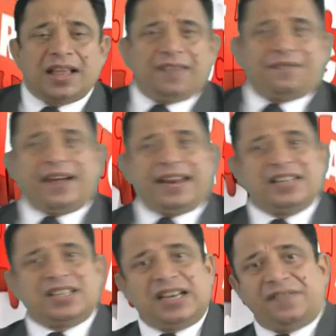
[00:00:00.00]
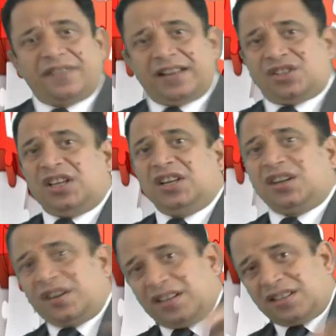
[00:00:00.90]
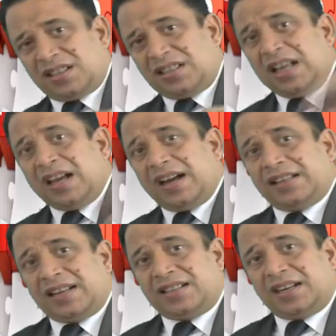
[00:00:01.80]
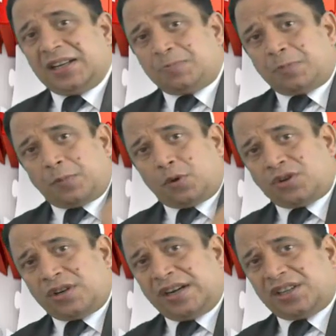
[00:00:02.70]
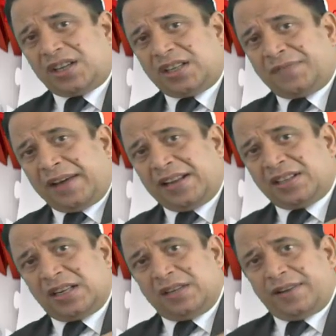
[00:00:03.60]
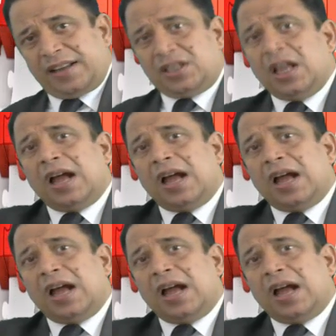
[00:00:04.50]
if financial leverage increases, there is a disproportionate change in financial leverage.